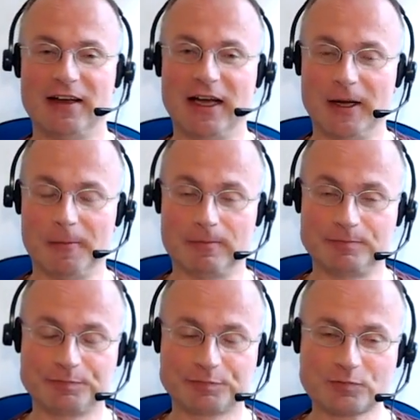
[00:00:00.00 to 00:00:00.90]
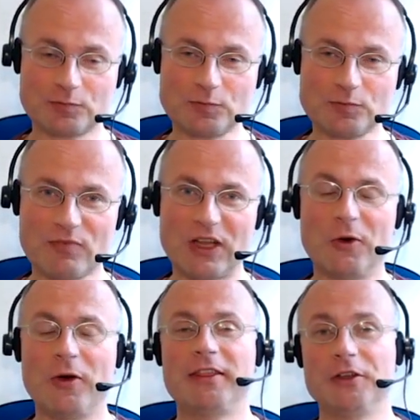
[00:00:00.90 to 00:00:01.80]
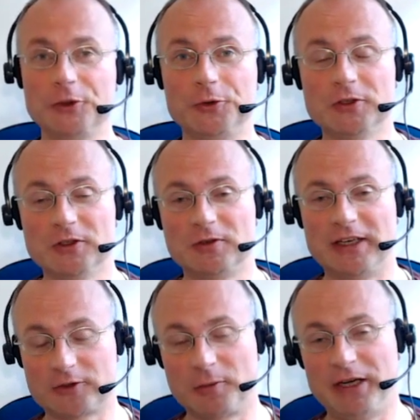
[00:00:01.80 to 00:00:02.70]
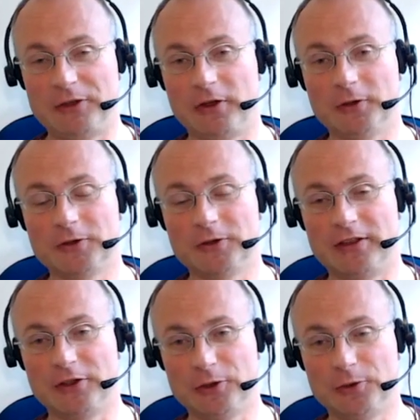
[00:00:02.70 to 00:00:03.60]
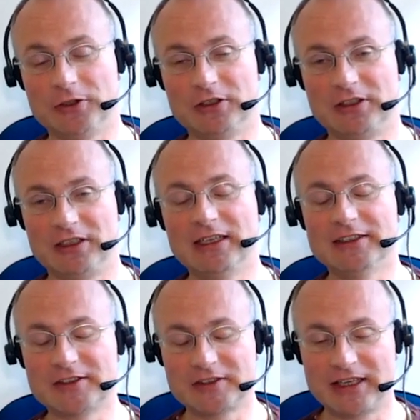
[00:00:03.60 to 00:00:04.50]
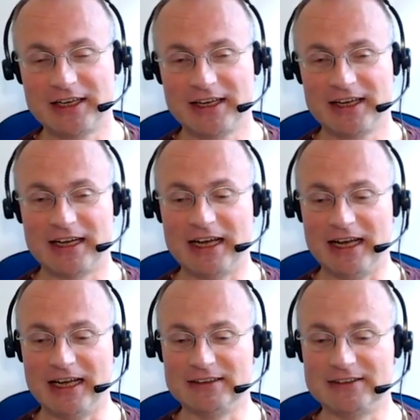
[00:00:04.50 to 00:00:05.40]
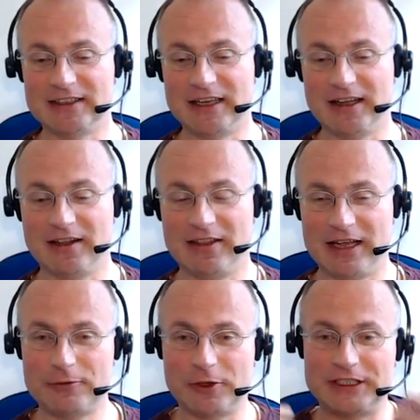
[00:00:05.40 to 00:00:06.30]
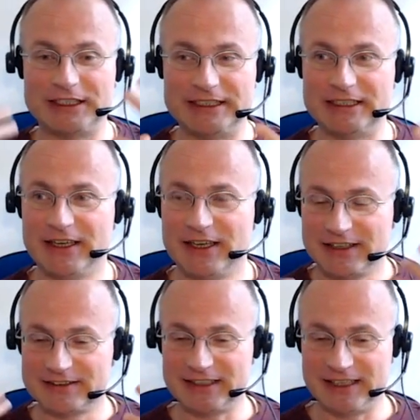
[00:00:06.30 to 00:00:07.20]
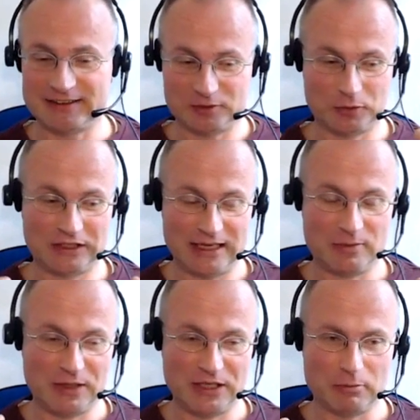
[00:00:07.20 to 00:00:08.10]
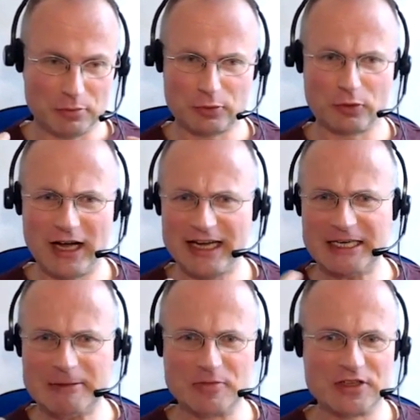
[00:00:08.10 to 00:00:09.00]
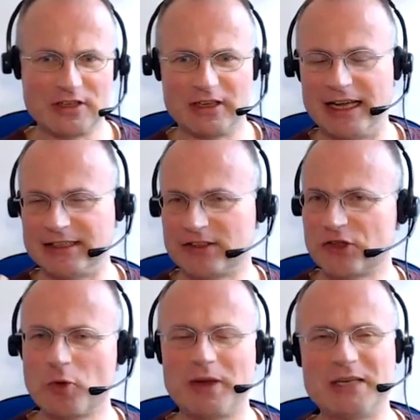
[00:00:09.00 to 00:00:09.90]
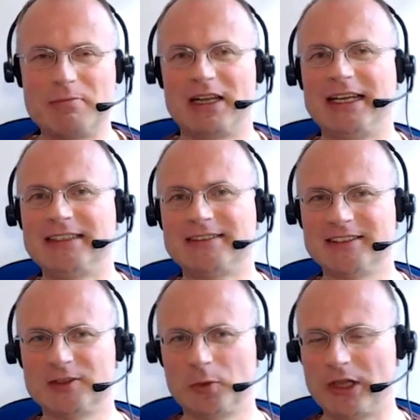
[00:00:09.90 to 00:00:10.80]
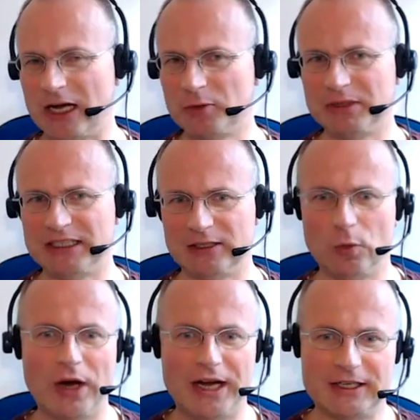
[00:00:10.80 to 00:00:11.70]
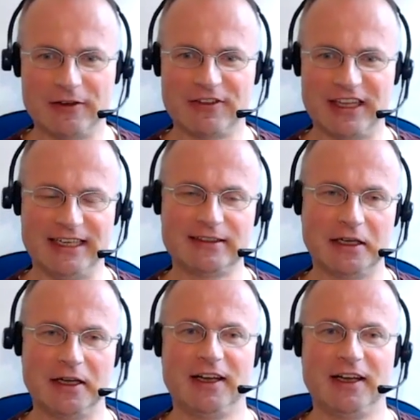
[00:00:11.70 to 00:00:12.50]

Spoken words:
who had the neutral, as compared to those who had the neutral list. And therefore he says we can be primed at so many places without being aware of that.